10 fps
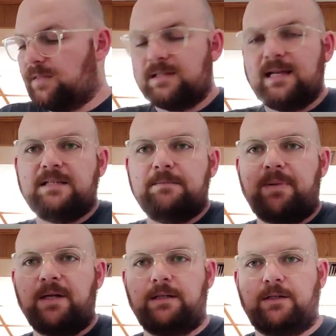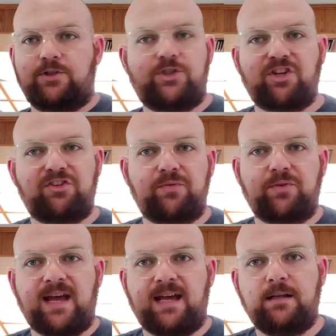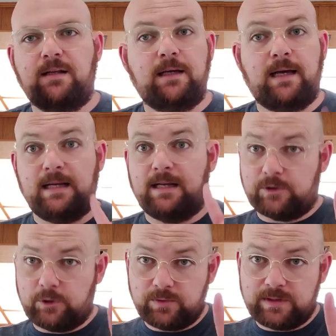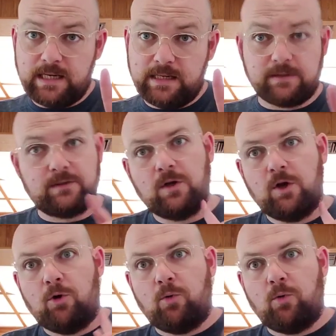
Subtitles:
This has a button just for that, and it has 2 settings.